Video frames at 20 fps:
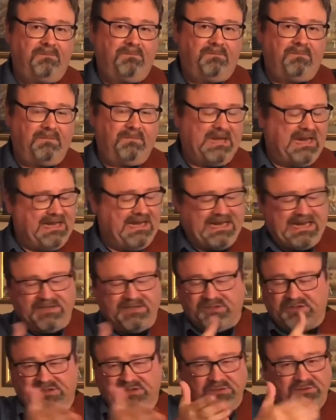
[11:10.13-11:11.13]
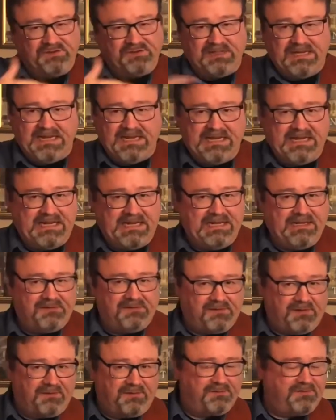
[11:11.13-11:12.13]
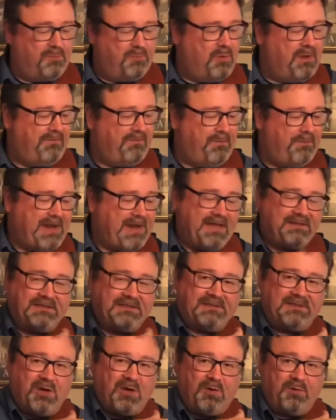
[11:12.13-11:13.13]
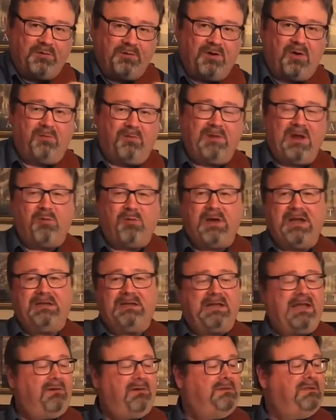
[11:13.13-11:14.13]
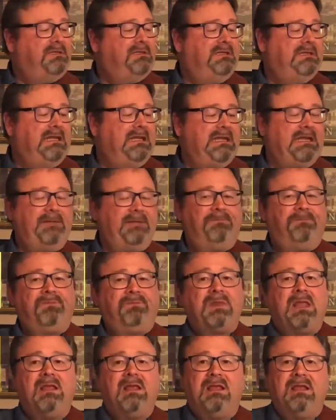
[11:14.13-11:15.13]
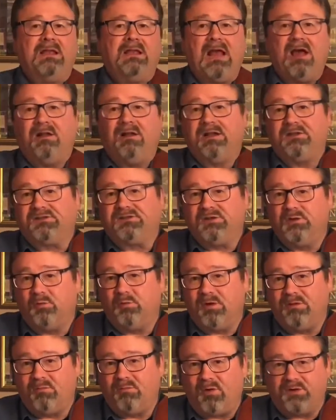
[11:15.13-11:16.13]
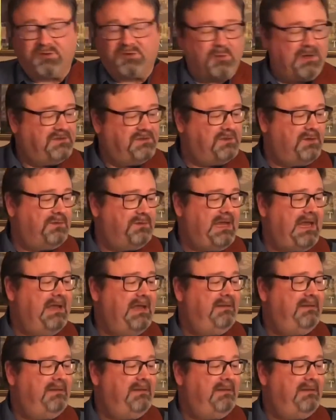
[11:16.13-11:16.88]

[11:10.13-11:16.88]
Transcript: And again, just using the E as somewhat of a passing tone on my way down to D. Now, let's do one more twist on that.